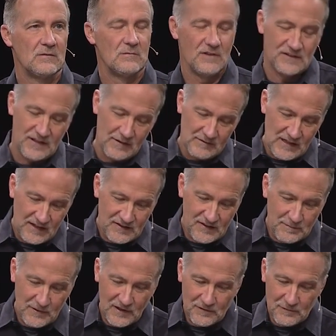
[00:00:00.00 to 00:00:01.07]
Well, sometimes
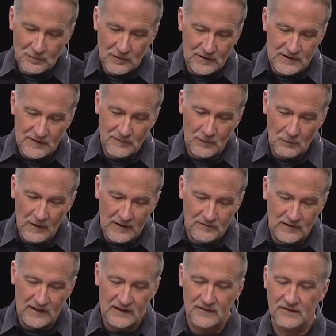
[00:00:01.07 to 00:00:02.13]
it's because we're on different
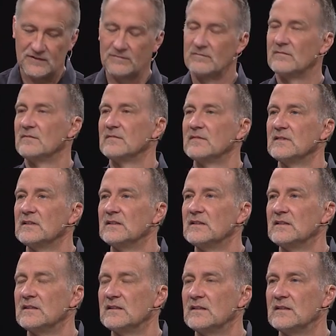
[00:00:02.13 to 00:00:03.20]
wavelengths.
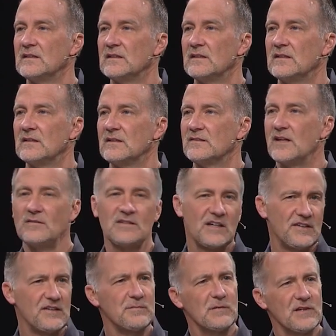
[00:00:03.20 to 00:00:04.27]

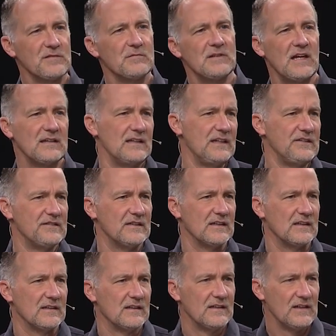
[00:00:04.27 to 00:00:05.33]
Sometimes it's because we're not
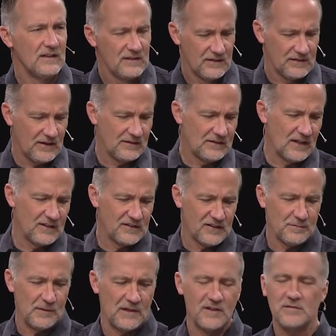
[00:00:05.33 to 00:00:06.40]
listening. Sometimes
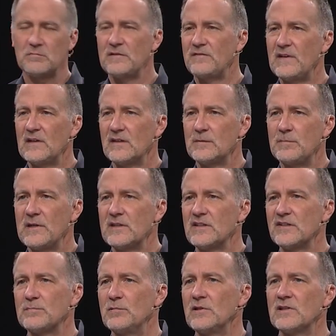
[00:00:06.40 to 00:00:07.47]
it's because we fail to pick
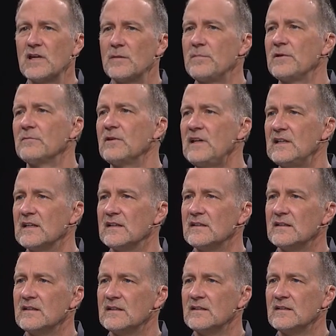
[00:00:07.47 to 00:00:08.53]
this book up and read it.
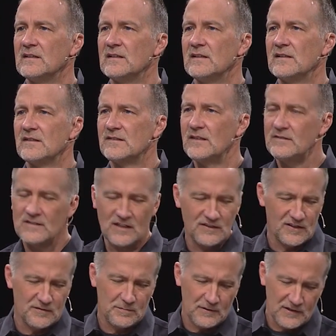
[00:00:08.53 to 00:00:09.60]

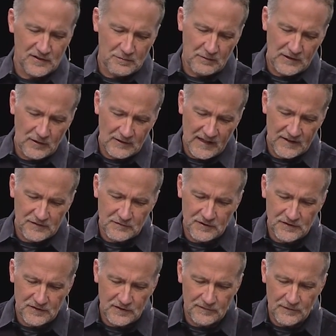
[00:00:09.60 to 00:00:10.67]
Sometimes it's because we don't ask
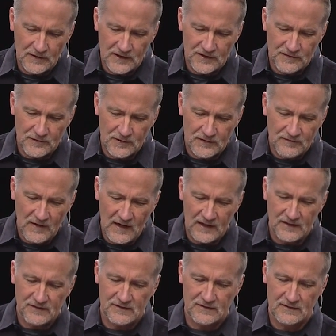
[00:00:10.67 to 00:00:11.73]
Christian friends for
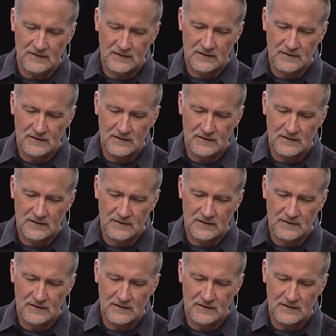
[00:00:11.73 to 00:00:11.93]
advice.